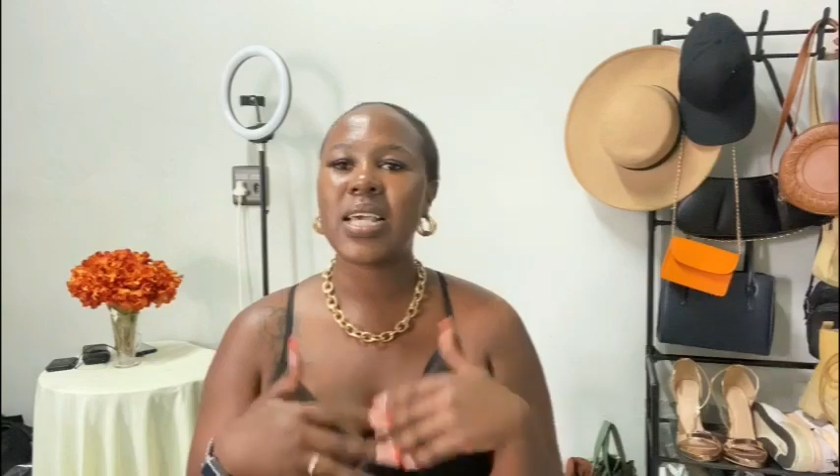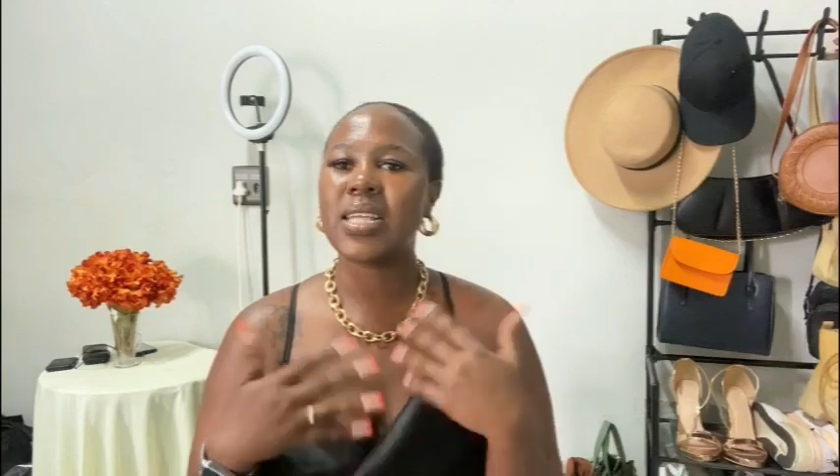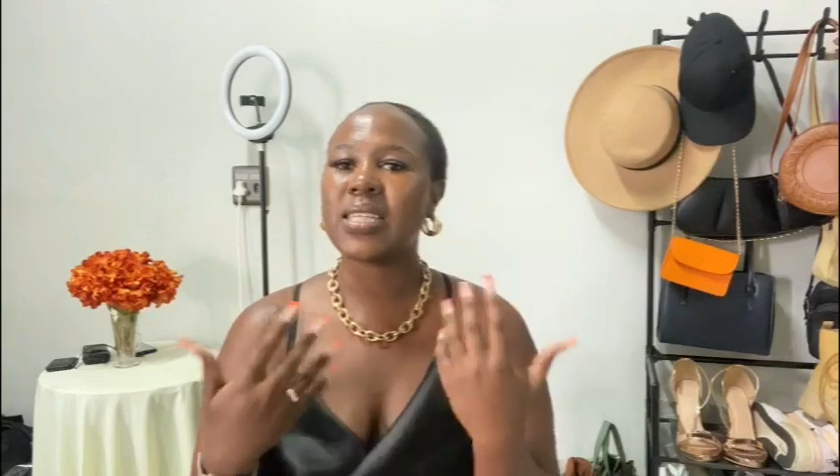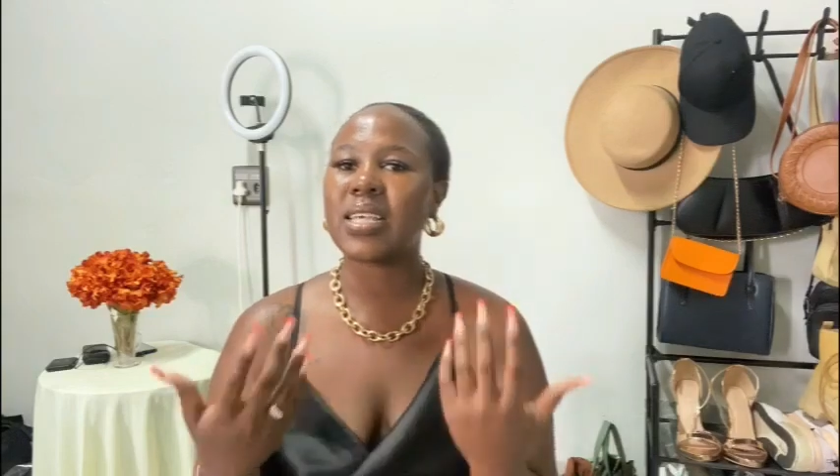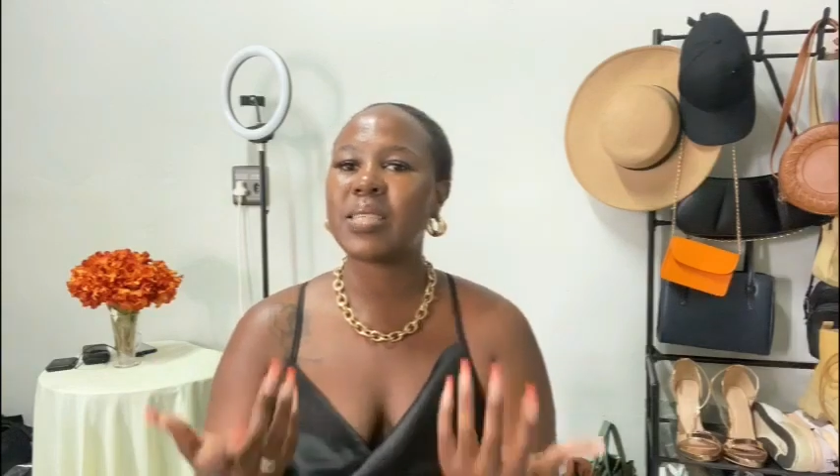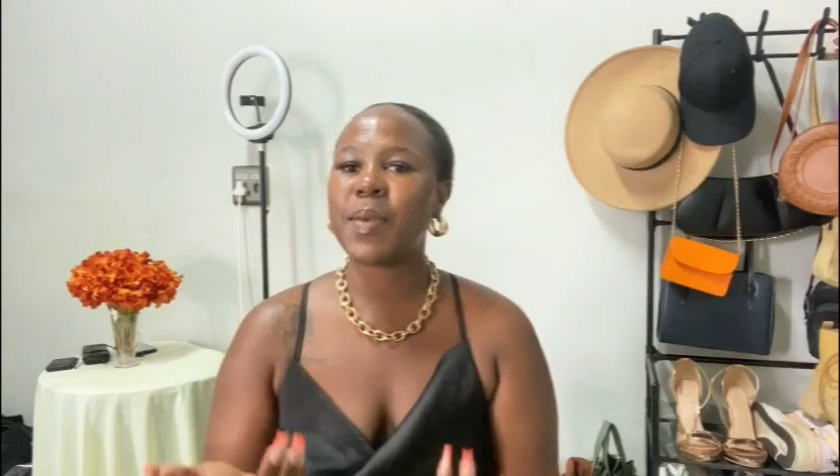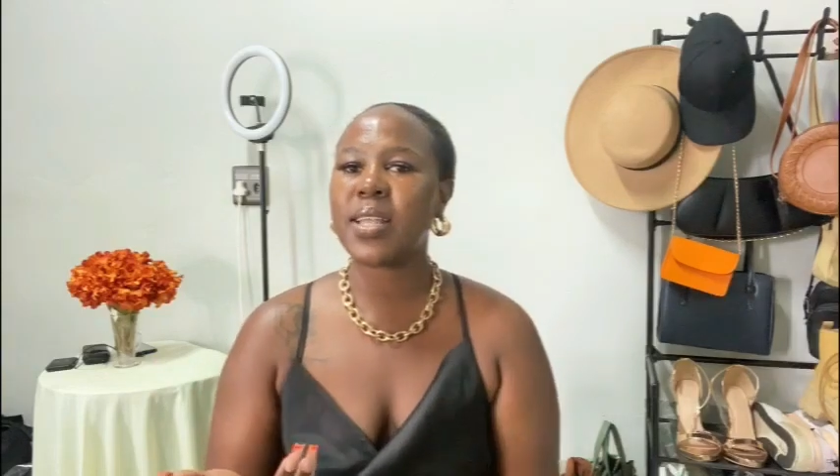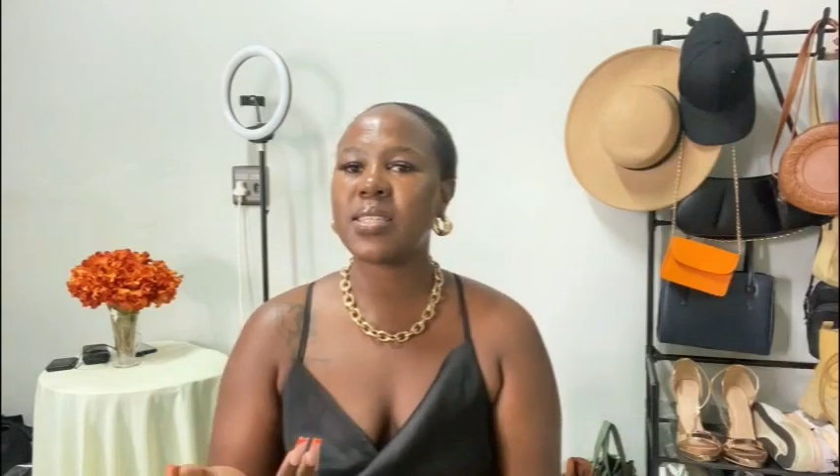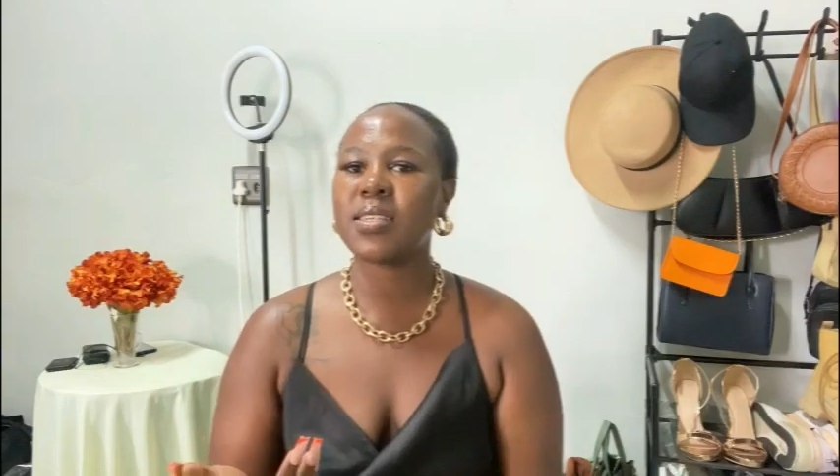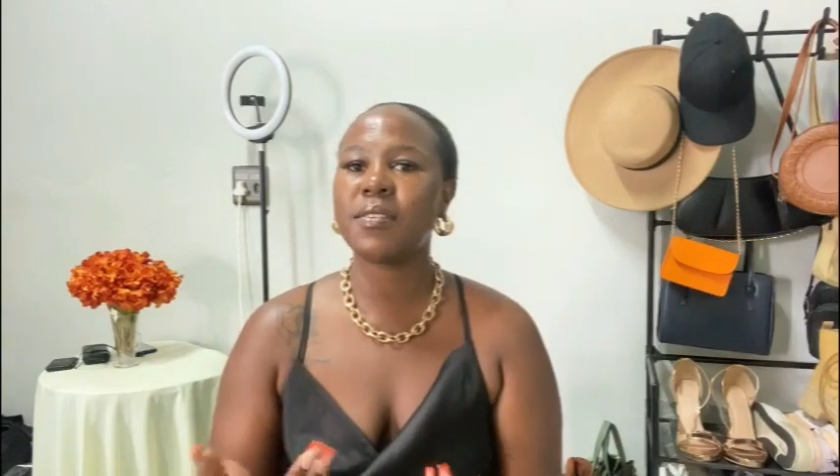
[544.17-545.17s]
it's
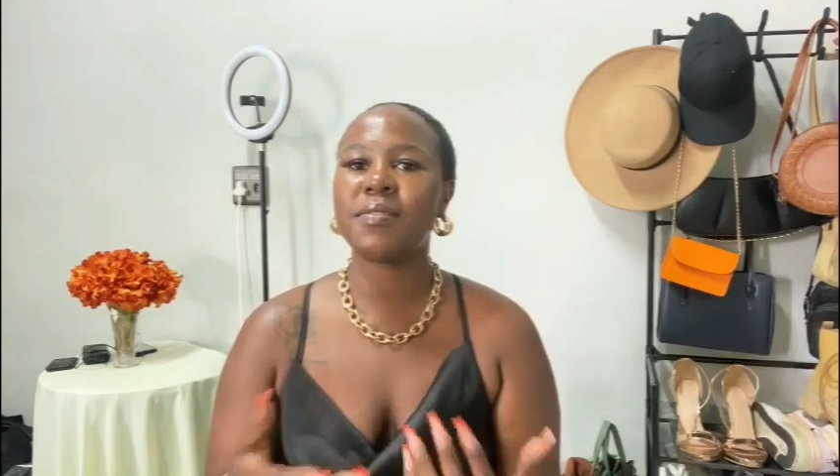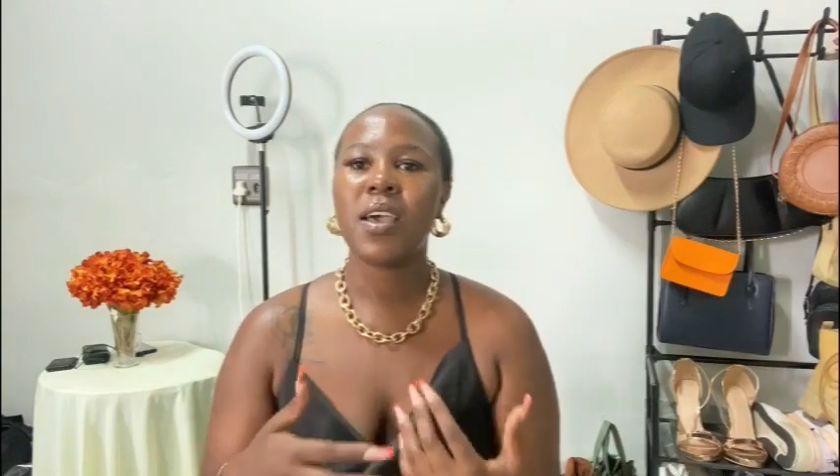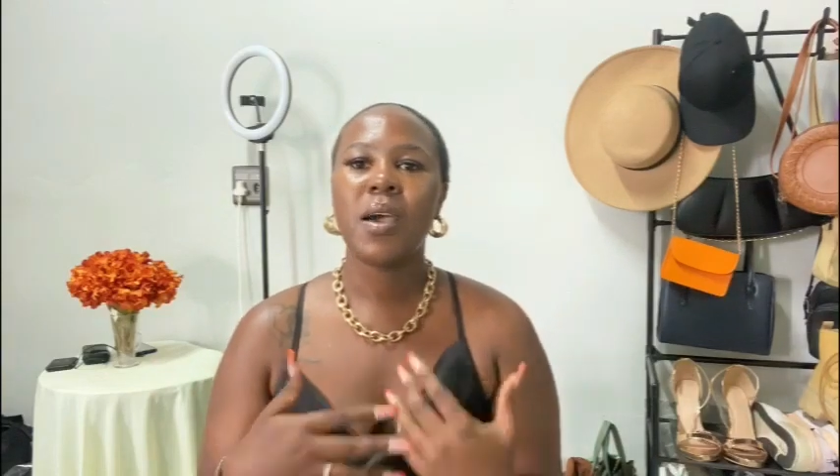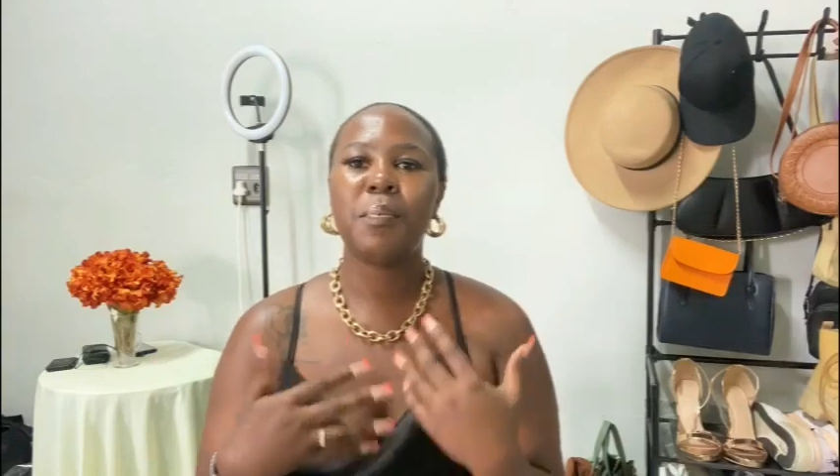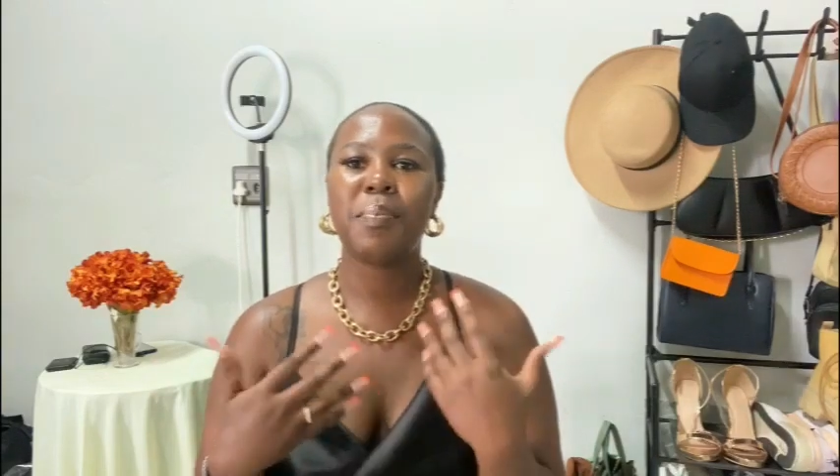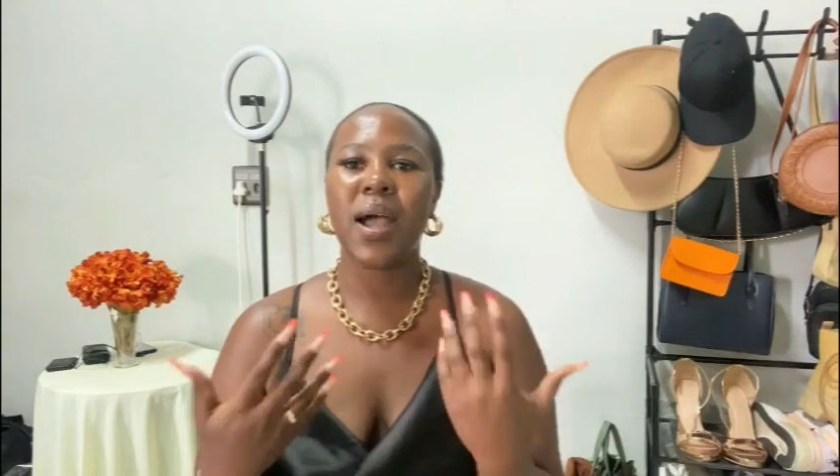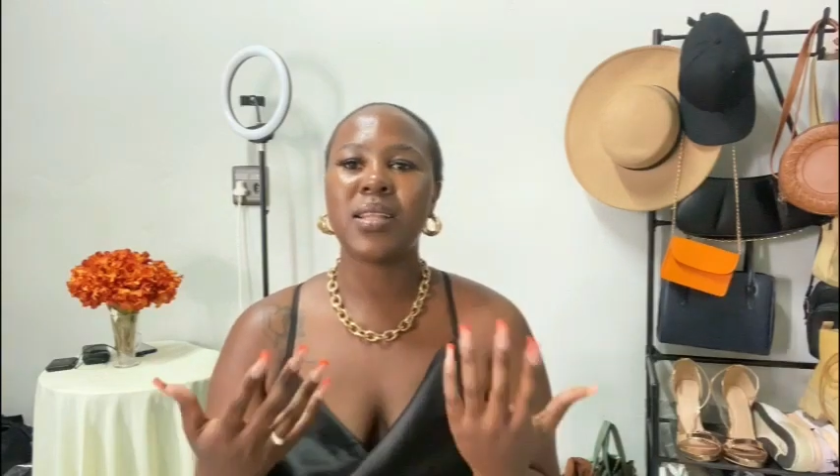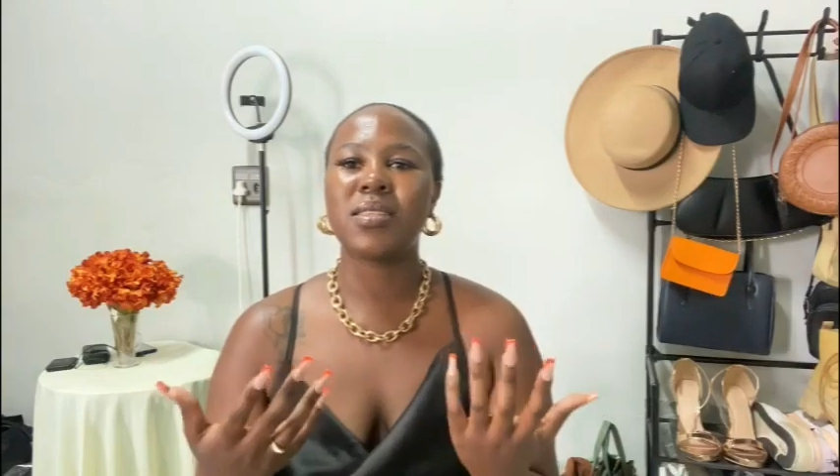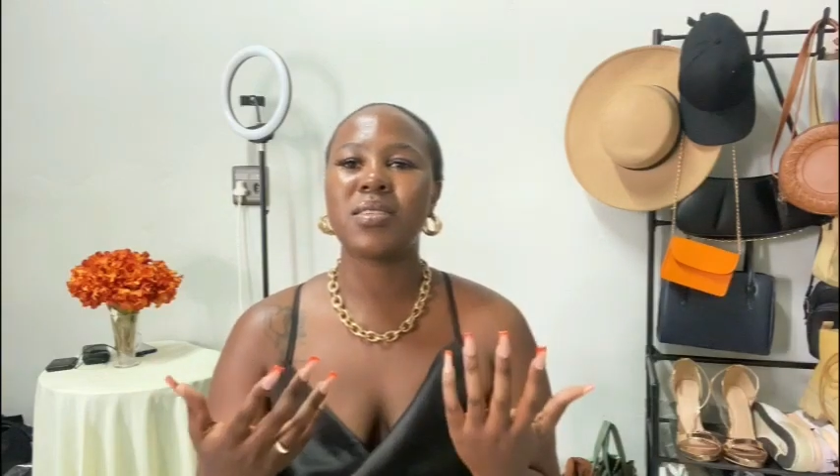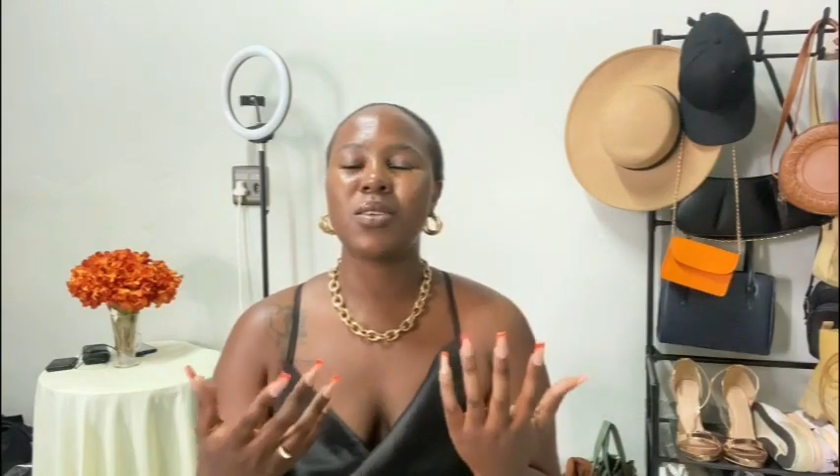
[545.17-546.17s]
expensive,
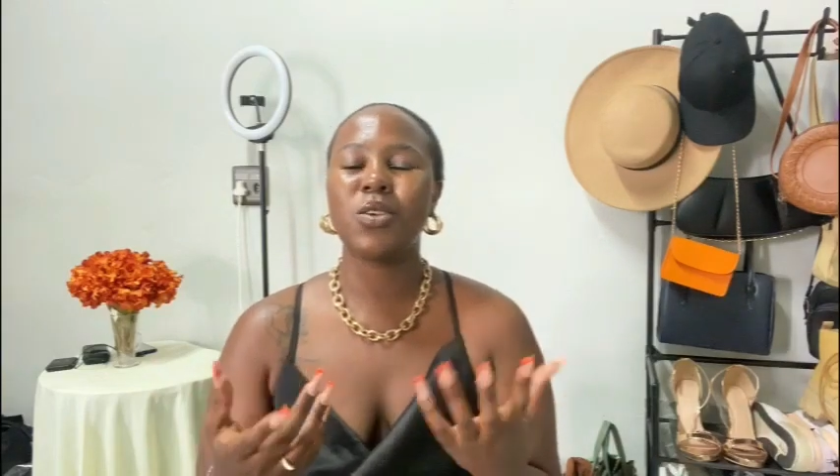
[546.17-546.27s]
but